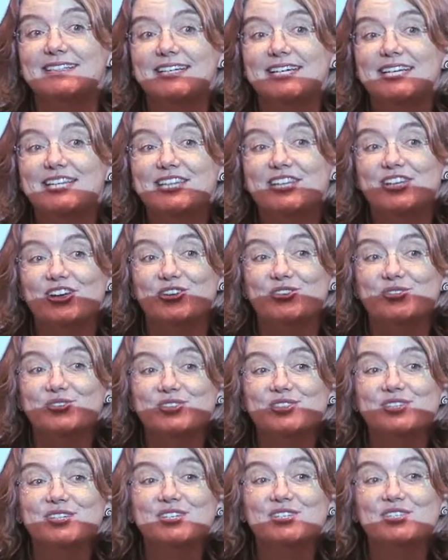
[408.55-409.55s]
in
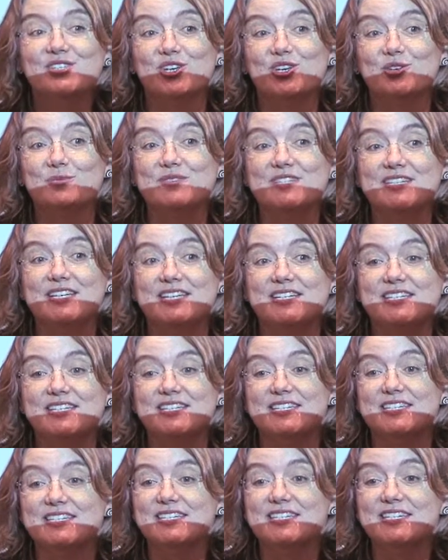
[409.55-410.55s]
those
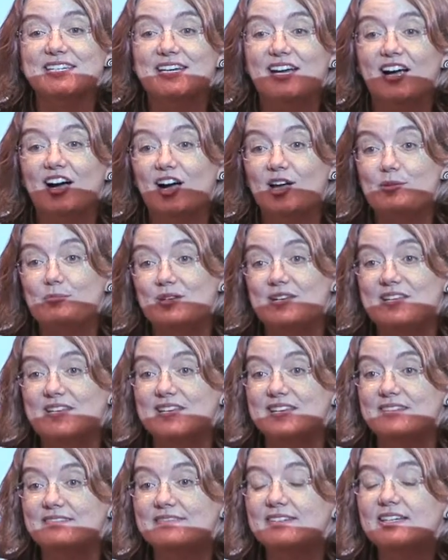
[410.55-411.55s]
circumstances, I
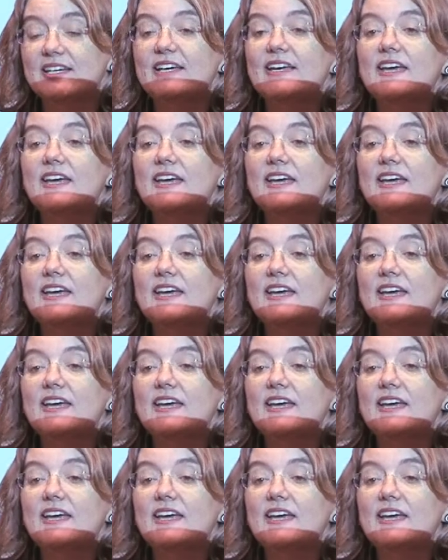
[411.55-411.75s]
believe.